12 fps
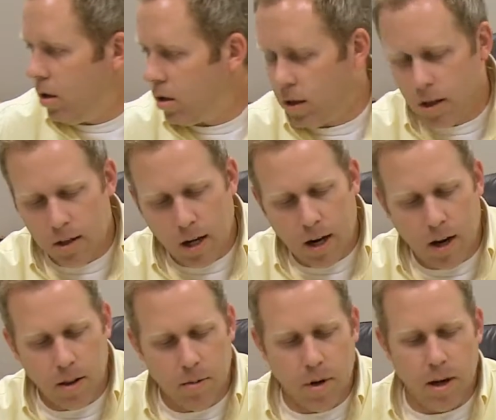And get that out of
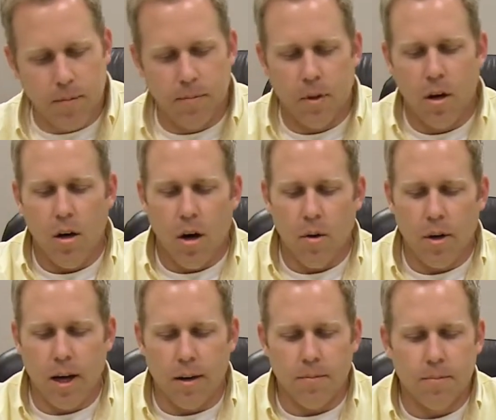the way.
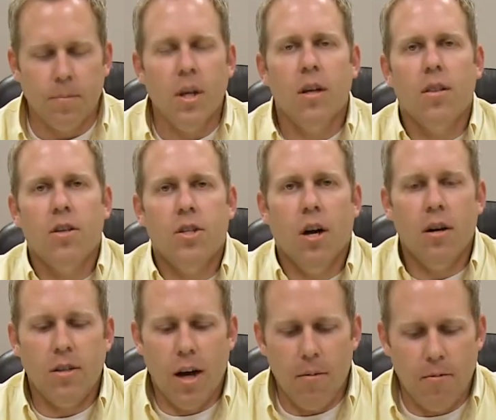Okay, the jar
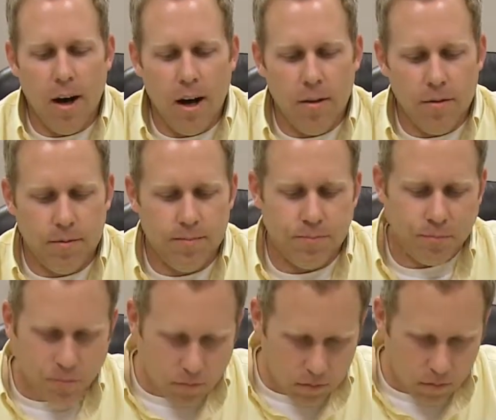top valve
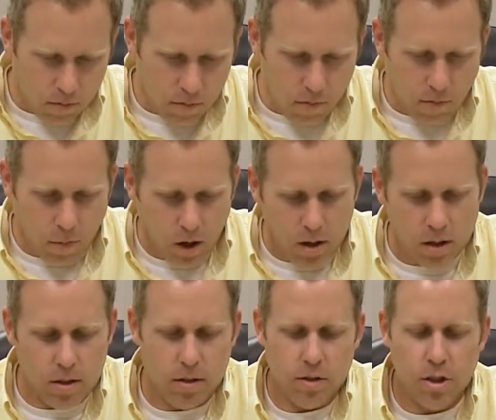
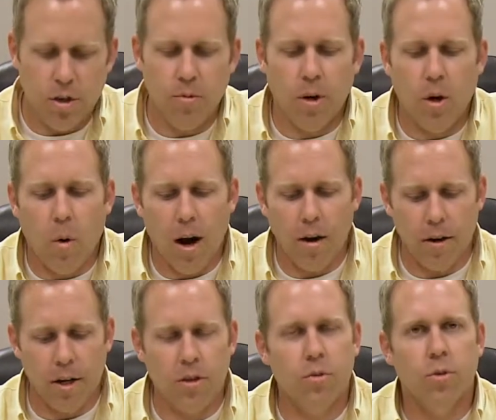shouldn't require
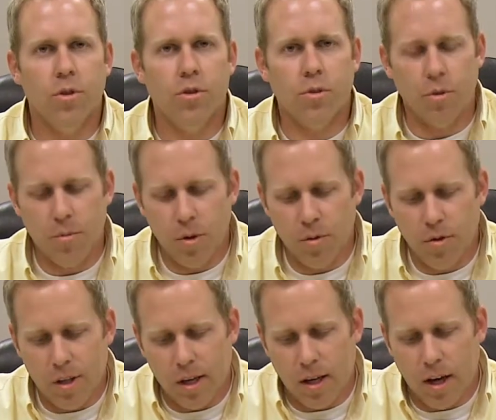any tools to remove
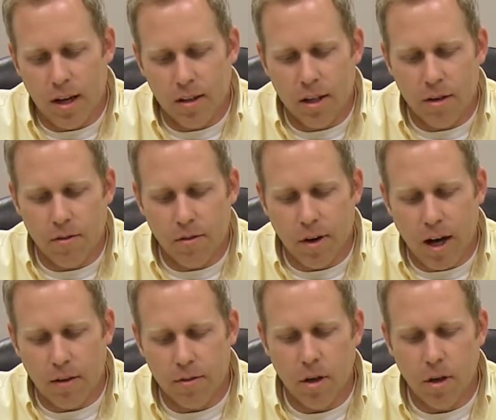the lid of the valve,